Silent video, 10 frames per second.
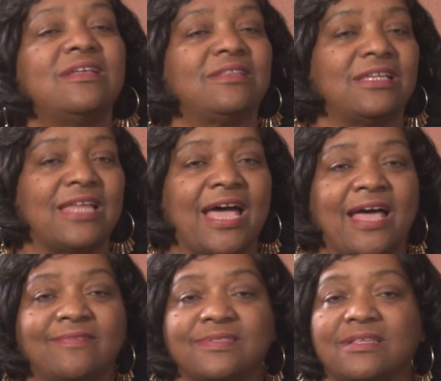the
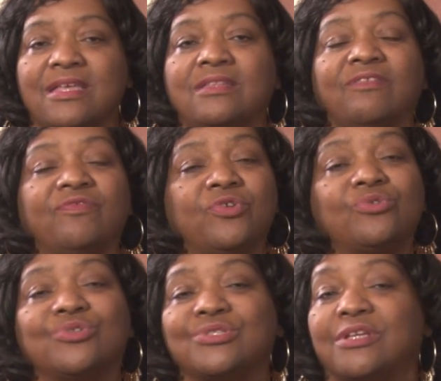lives and the
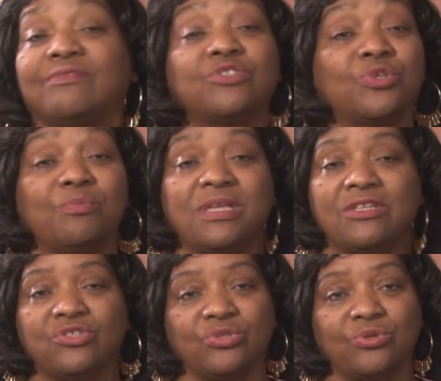futures of too
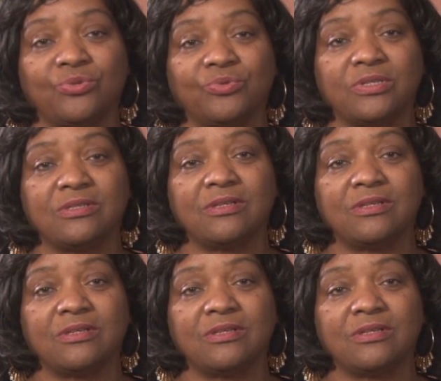many children.